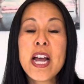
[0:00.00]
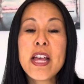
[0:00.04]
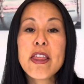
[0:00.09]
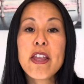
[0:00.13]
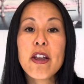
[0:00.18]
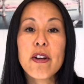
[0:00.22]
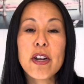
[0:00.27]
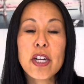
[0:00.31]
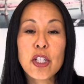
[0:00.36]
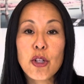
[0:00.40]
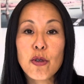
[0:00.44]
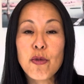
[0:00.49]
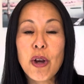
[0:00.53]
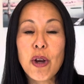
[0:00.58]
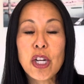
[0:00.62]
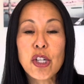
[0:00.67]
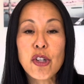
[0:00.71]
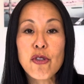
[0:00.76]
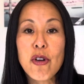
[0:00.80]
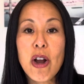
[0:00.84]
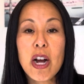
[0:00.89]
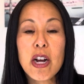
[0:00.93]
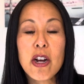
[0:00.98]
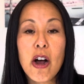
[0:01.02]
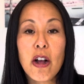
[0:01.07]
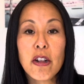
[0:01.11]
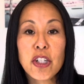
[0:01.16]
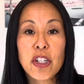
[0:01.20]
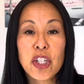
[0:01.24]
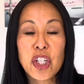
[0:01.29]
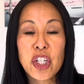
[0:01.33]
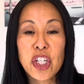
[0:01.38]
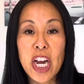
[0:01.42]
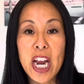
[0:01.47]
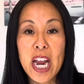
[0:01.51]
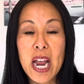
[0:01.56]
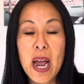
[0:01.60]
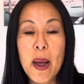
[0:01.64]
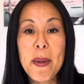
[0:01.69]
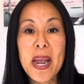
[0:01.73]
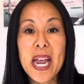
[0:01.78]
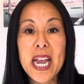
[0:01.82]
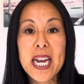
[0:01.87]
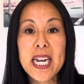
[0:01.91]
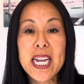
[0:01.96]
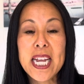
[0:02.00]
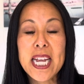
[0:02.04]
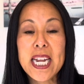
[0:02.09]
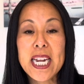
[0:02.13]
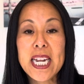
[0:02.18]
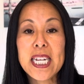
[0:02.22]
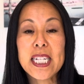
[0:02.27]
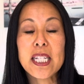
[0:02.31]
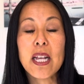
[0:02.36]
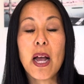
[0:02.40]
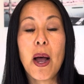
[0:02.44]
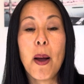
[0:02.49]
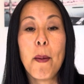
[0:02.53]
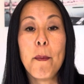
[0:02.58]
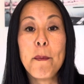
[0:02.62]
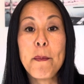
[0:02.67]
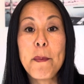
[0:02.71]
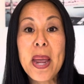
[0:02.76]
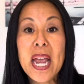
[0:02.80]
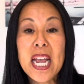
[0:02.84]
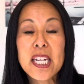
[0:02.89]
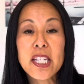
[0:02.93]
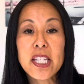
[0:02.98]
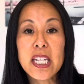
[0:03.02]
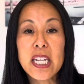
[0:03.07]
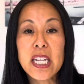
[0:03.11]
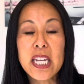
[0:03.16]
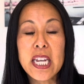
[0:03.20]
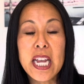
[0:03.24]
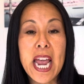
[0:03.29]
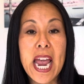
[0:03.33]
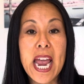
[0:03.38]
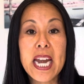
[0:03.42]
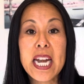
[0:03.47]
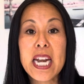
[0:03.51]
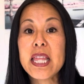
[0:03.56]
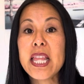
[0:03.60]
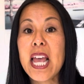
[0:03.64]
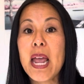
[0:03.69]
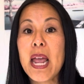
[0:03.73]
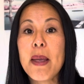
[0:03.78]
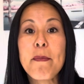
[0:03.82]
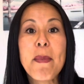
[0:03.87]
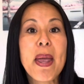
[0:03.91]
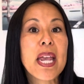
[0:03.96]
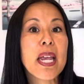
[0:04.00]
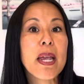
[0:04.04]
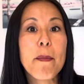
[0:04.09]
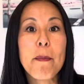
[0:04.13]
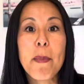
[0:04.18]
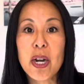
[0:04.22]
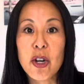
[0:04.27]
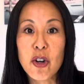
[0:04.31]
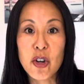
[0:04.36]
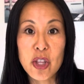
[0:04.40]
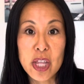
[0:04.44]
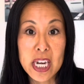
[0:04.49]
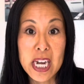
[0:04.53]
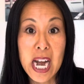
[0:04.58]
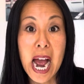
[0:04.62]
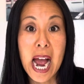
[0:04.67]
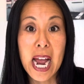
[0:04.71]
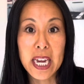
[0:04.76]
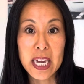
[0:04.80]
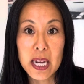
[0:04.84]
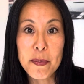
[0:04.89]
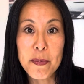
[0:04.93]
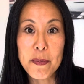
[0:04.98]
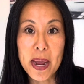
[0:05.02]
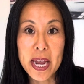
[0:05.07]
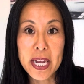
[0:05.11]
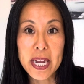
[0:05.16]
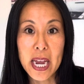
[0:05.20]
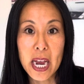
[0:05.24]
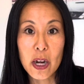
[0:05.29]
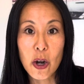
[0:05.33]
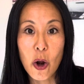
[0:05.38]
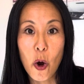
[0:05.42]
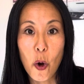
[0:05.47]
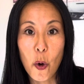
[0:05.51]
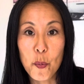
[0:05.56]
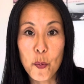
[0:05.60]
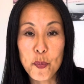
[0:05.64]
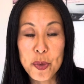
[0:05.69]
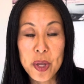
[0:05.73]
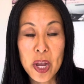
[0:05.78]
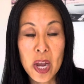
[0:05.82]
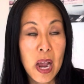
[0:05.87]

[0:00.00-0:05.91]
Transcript: There is a restaurant called Jam and it is amazing and they make it better than I can make at home.